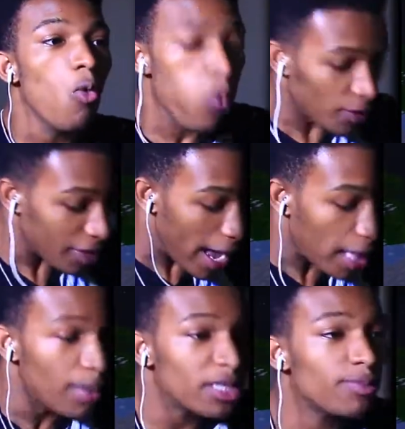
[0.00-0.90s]
What the
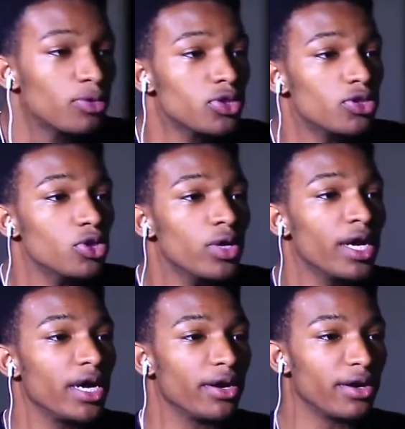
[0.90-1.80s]
hell am I supposed to
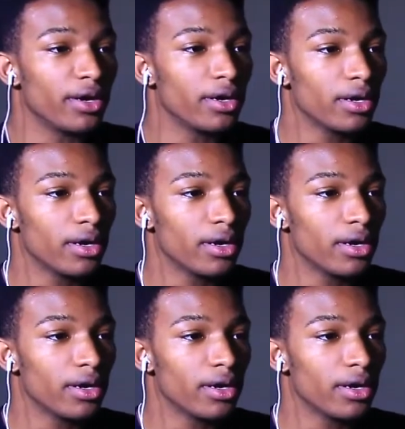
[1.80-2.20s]
do here?